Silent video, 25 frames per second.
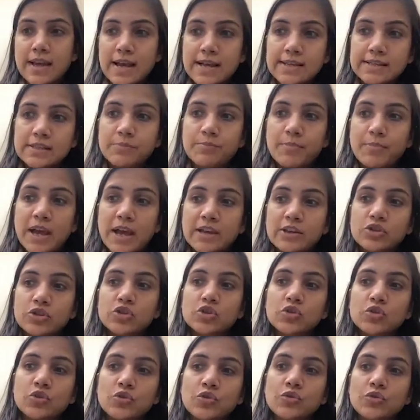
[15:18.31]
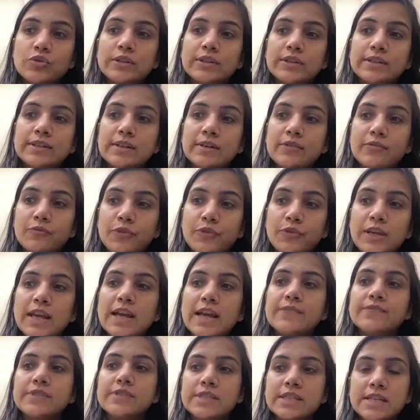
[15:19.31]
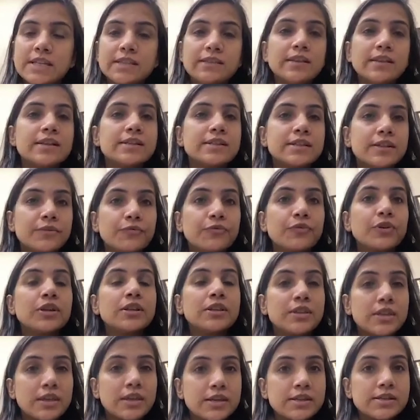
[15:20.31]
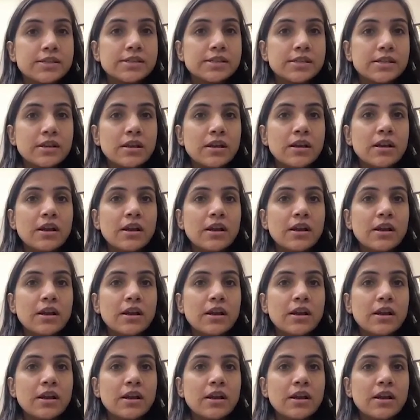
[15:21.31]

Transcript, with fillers: as a bank so we have seen that different things